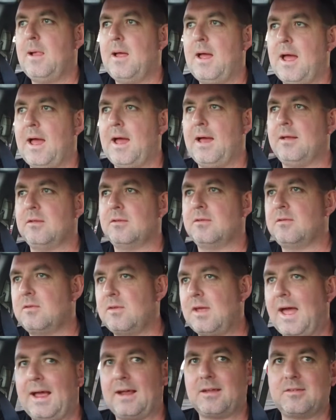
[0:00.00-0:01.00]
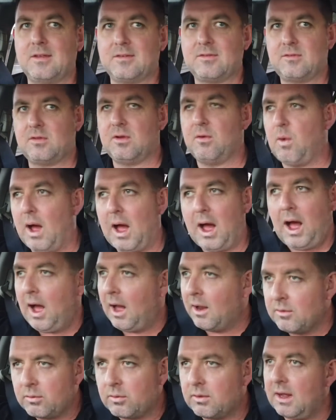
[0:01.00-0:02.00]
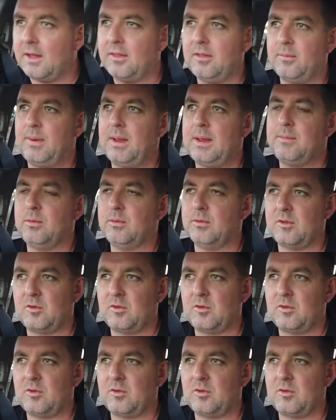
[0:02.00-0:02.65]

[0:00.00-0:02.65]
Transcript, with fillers: has access to a hundred other people